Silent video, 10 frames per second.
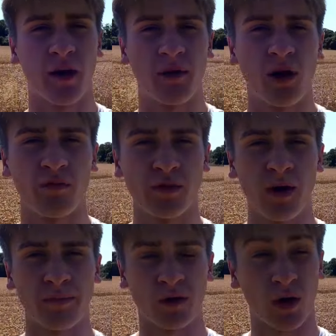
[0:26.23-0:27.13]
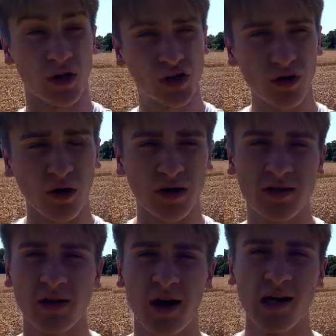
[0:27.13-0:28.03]
um, a lot of you might be quite
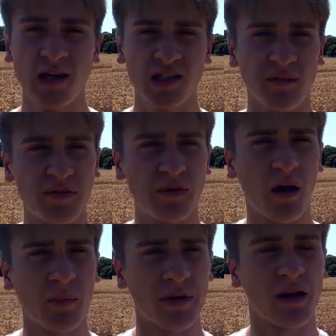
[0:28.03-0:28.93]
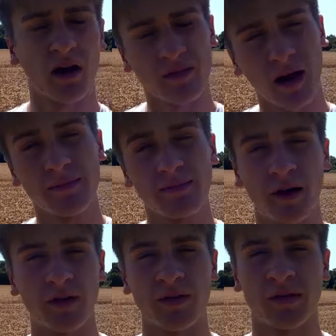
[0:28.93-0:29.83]
shocked some of you might be like, yeah,
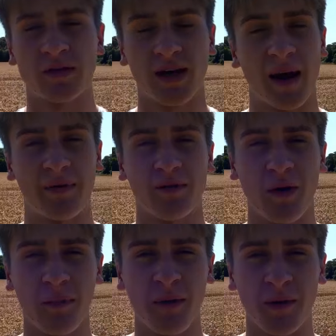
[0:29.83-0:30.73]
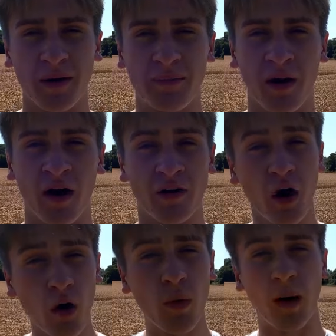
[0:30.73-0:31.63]
I knew this was gonna happen at one point, but uh,
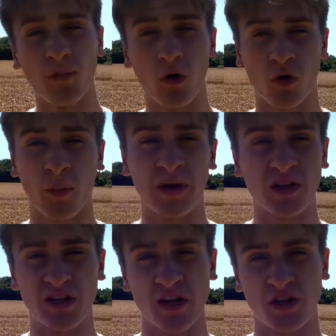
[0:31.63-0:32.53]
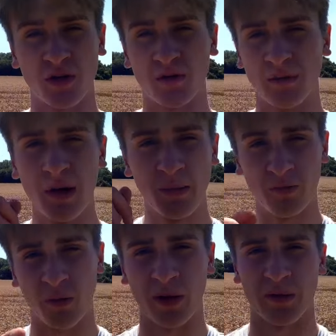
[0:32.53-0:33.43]
no, I'm not copying Shed Tune
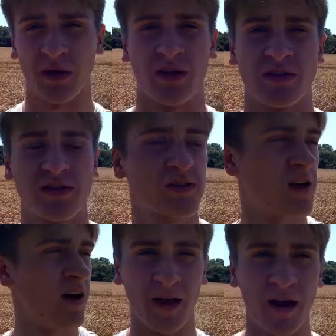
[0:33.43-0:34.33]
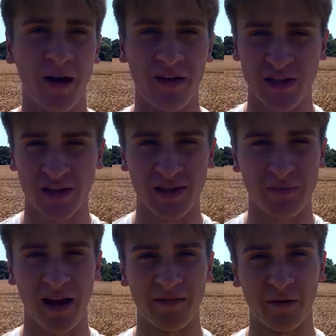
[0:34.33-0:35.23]
before anyone asks. Yeah, I've actually had this
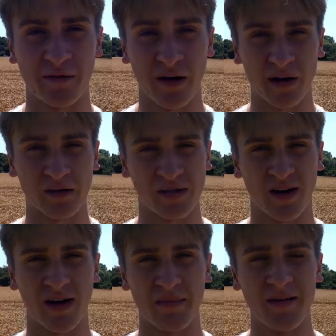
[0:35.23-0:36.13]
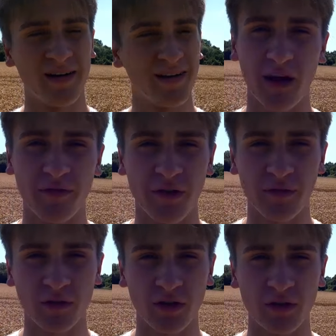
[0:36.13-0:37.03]
plan for a very long time. Without
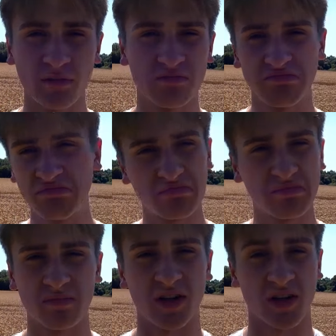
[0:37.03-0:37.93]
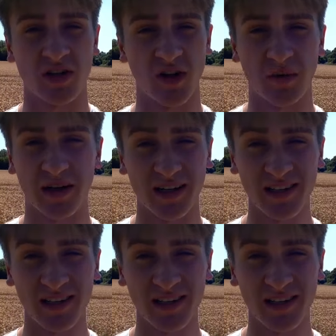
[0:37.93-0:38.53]
further ado, let's just show you what it